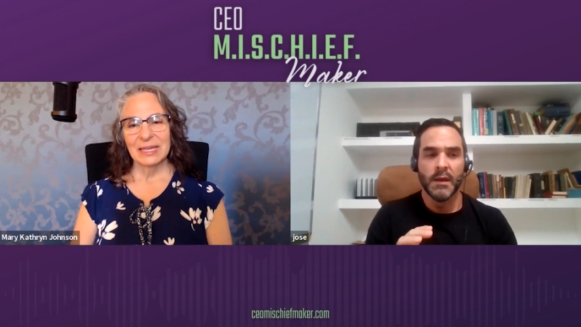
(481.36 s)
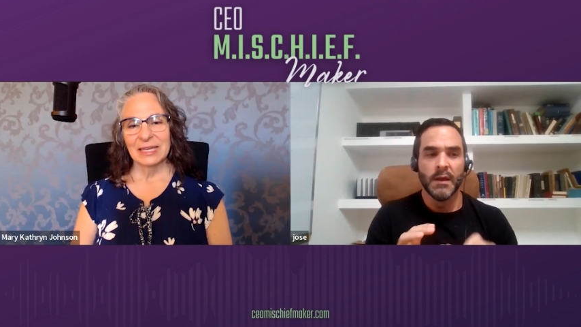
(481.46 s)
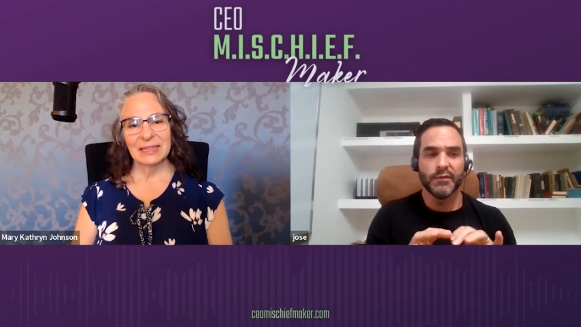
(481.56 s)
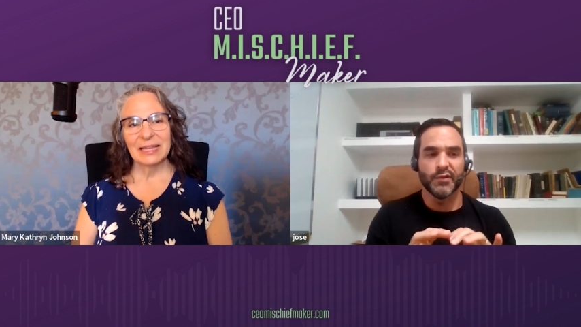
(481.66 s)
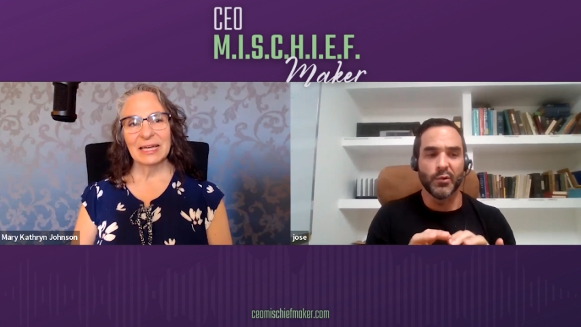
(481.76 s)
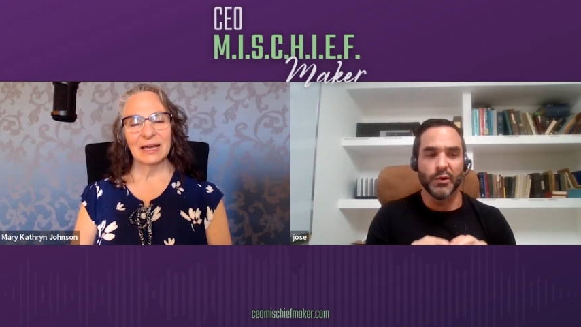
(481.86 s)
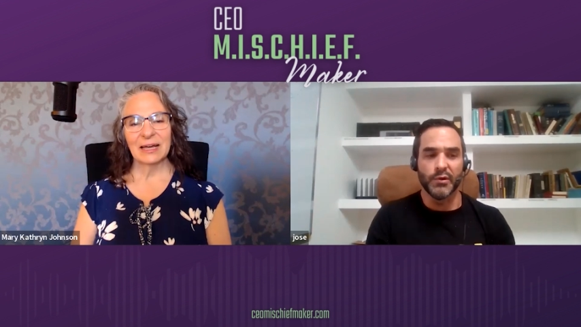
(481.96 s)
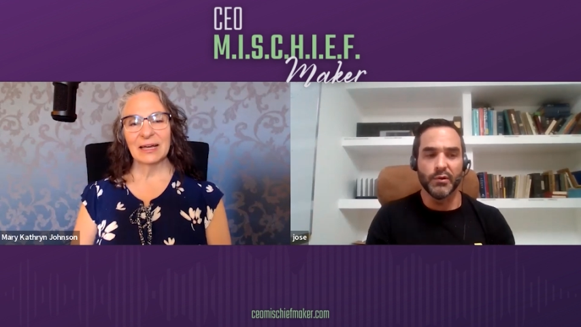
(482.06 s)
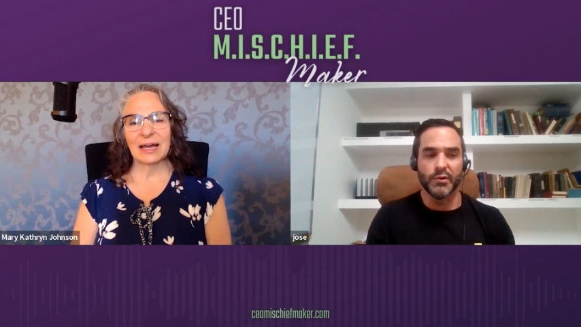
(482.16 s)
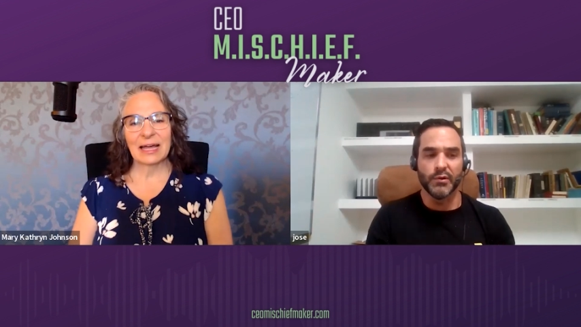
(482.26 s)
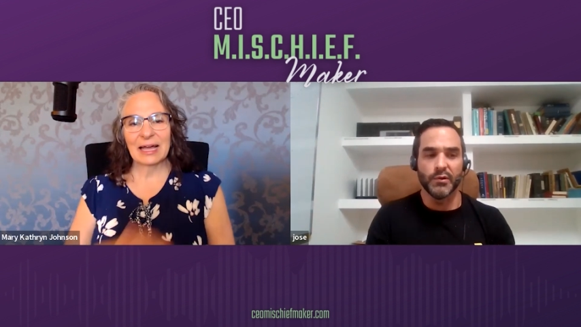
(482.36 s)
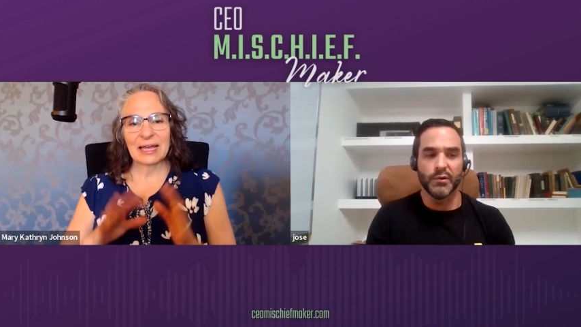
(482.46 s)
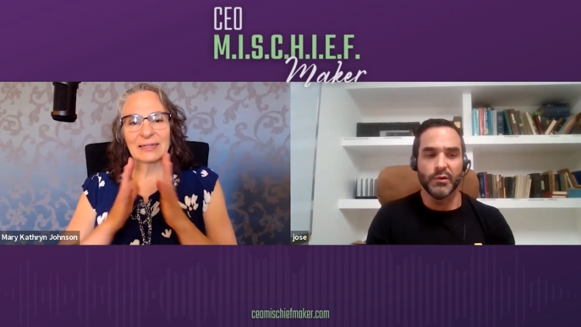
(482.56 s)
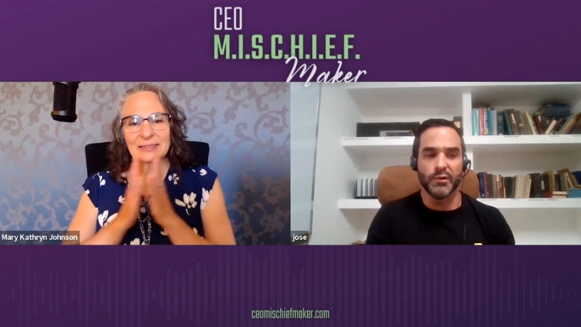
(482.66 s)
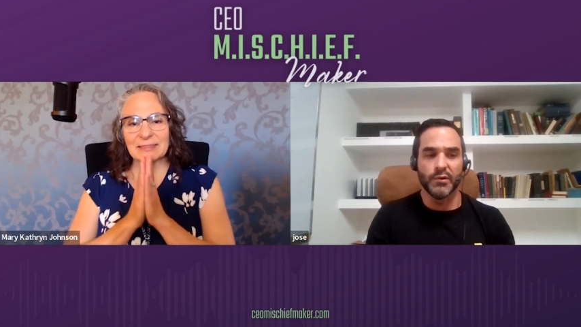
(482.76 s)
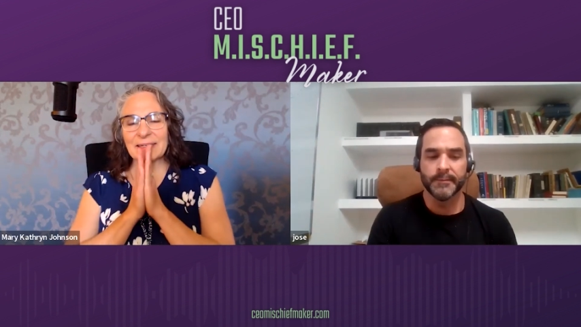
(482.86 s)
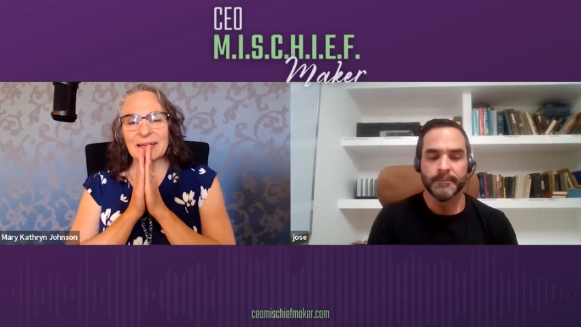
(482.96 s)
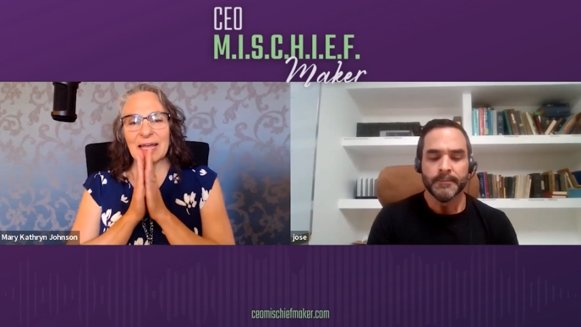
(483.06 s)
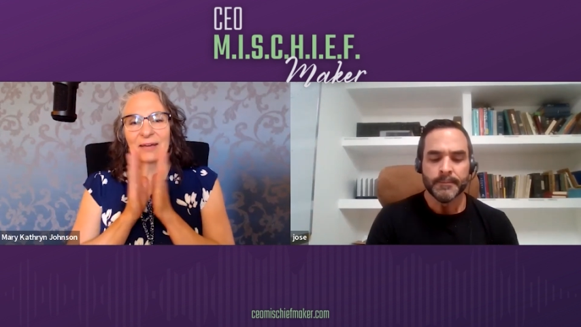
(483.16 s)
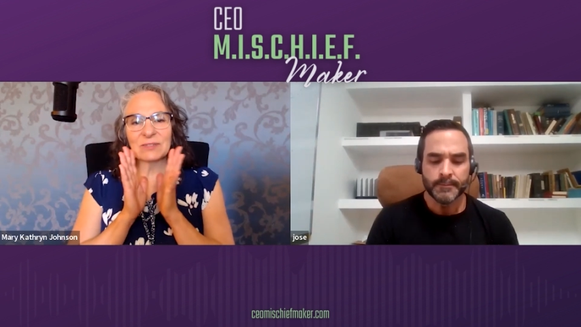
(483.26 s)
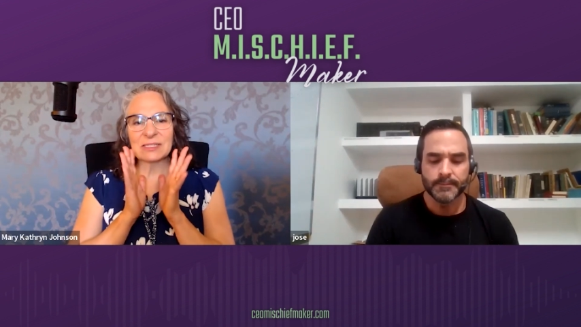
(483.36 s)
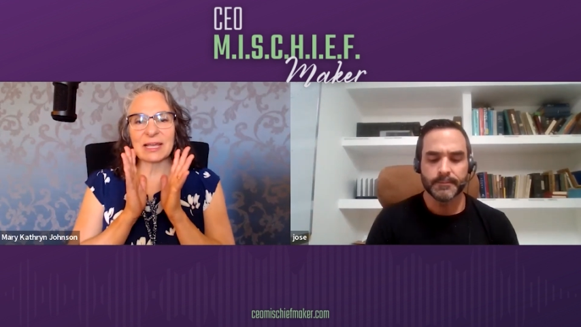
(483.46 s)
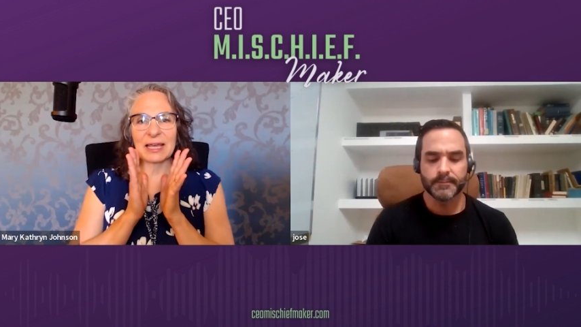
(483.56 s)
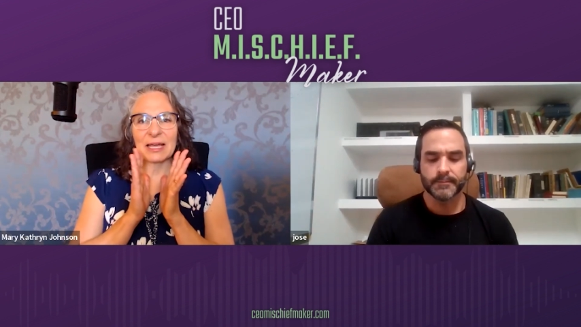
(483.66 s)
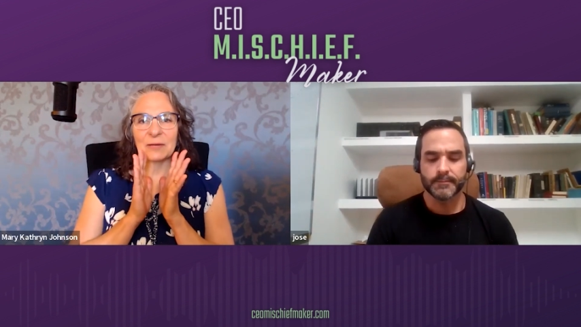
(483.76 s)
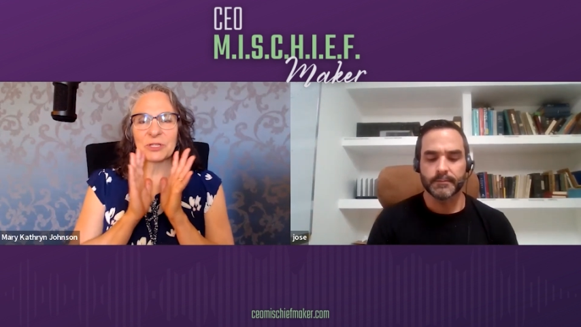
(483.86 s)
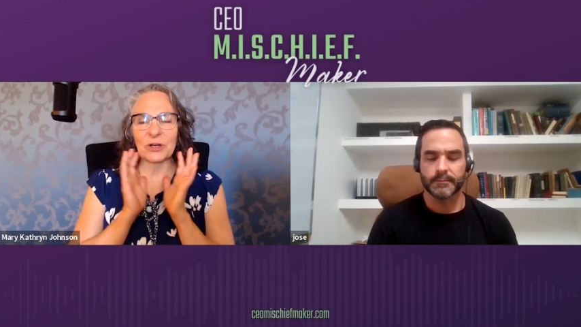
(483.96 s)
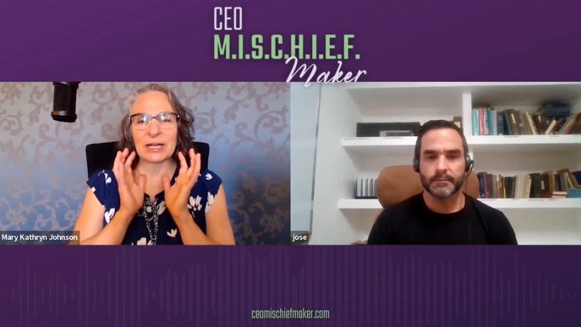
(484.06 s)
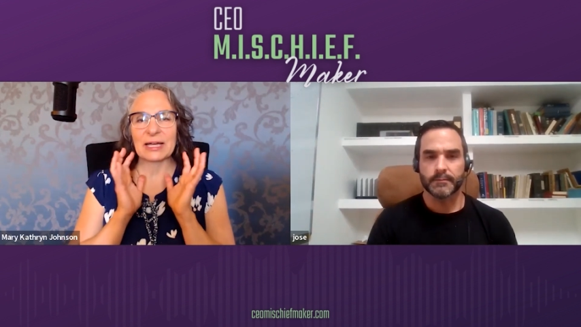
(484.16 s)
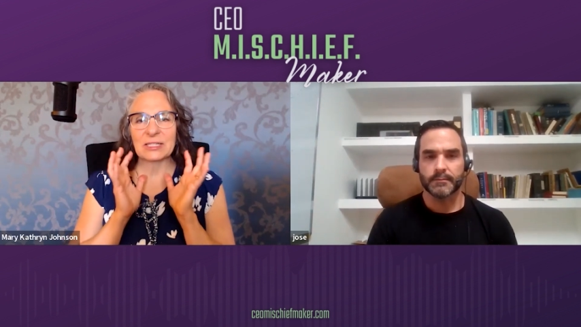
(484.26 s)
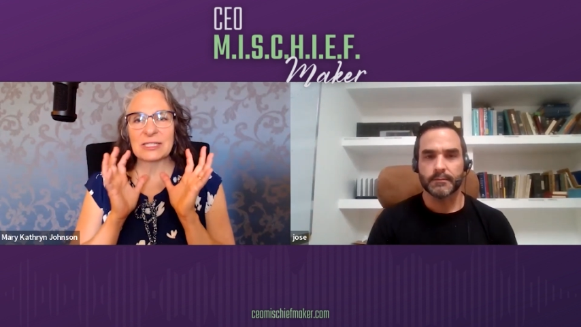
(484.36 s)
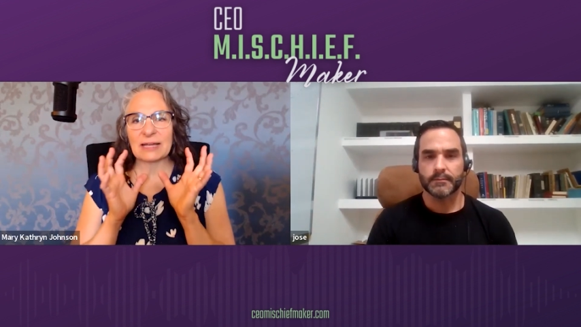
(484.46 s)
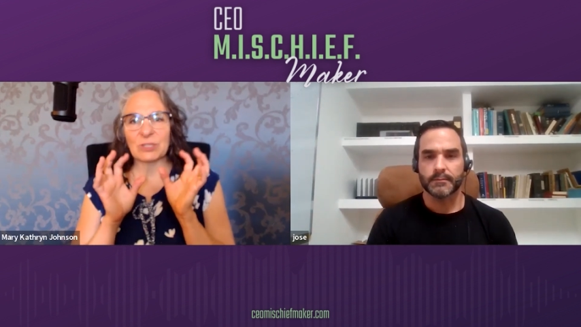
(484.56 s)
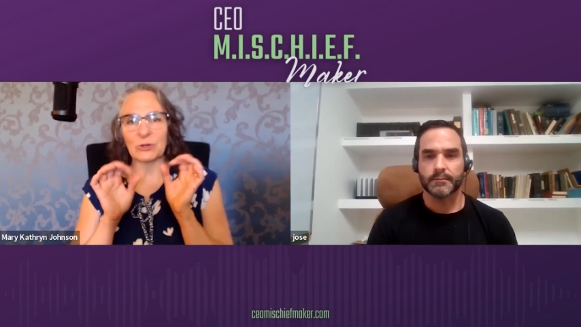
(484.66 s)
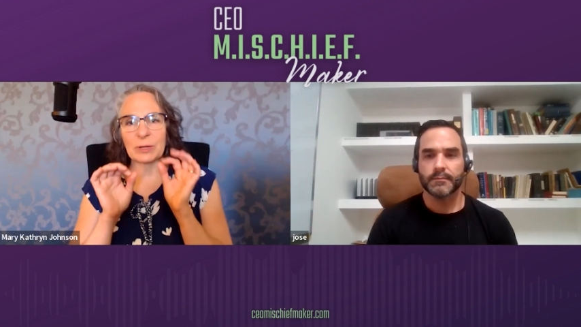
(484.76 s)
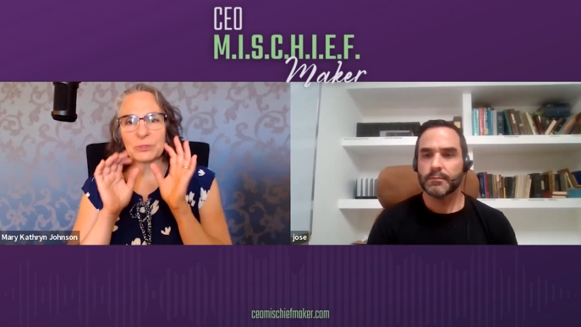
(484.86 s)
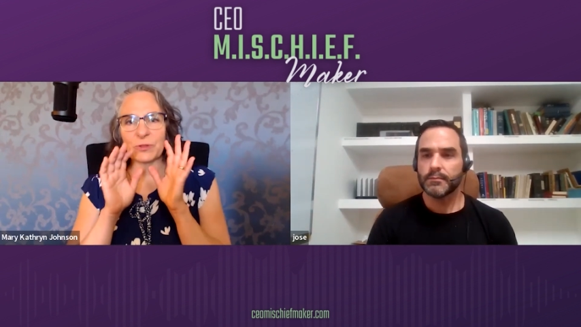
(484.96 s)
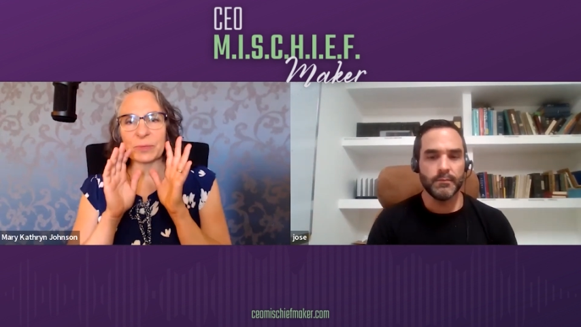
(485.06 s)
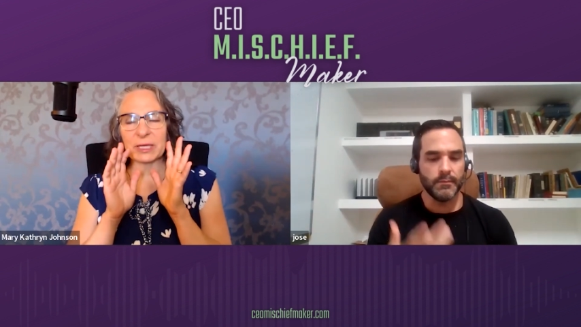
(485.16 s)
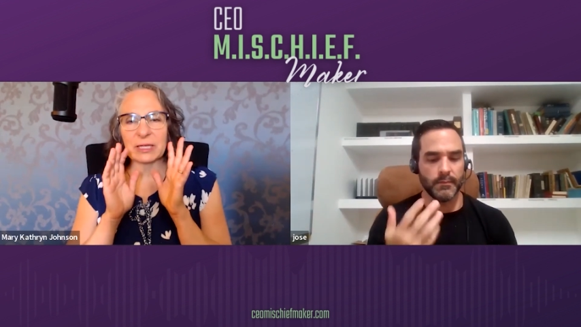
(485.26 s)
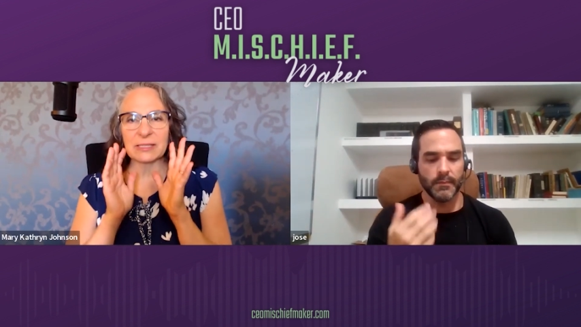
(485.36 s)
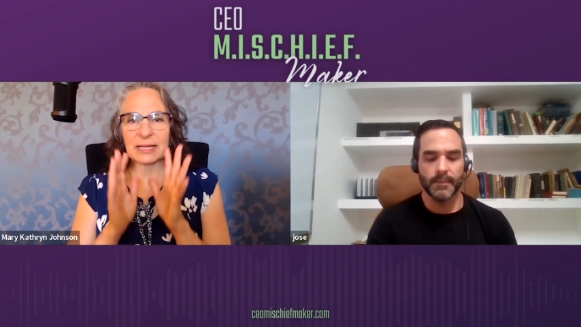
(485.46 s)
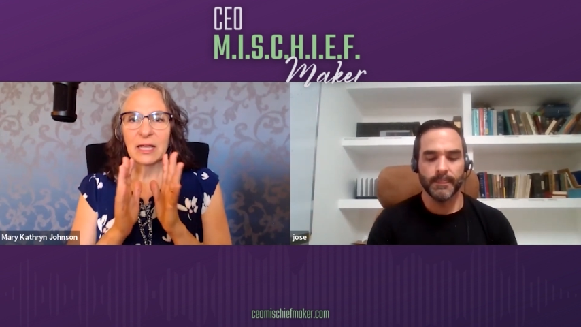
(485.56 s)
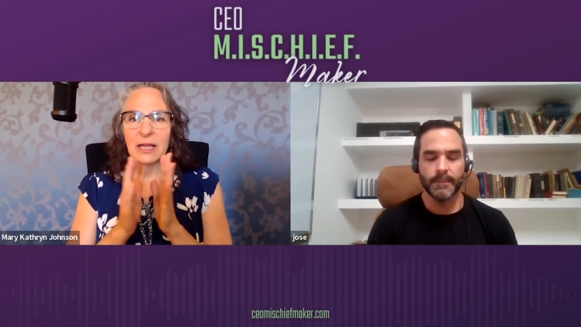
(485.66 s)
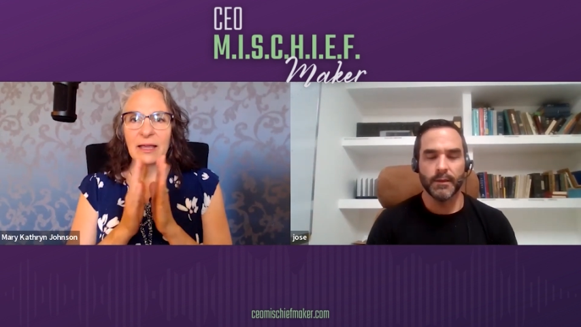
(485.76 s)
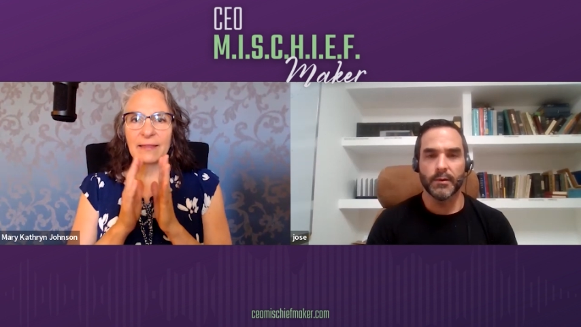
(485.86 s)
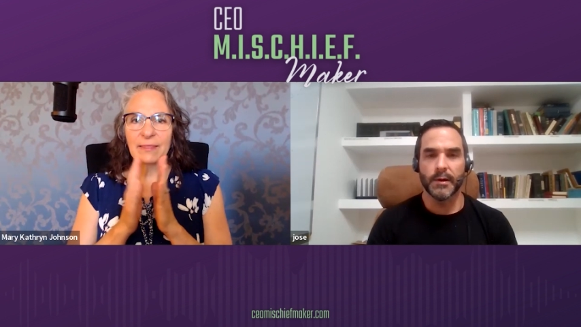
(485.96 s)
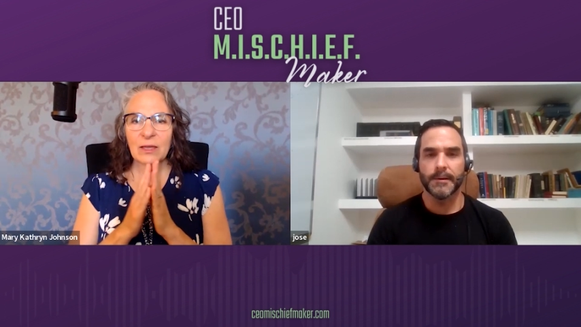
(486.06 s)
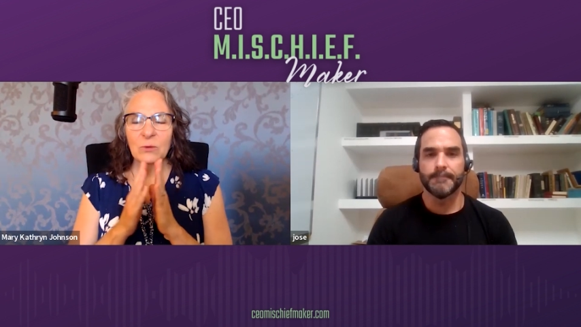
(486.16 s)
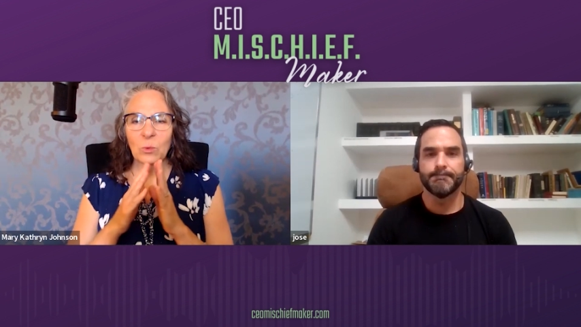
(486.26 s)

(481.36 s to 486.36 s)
Speaker 1: And that so we, I, I, oh, I have to say, I'm sorry, I just have to interrupt you there because that I think mm-hmm.